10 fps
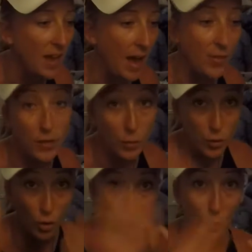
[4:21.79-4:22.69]
And then you've
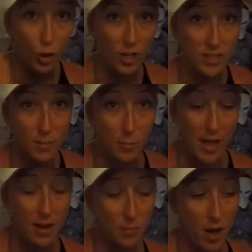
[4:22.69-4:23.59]
also got workers in
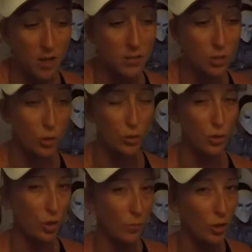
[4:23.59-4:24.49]
black masks who
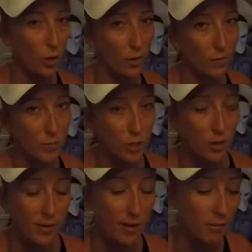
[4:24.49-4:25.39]
stop you going from
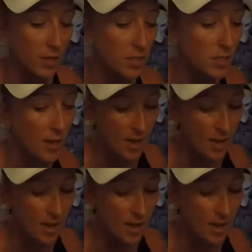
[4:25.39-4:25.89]
certain areas.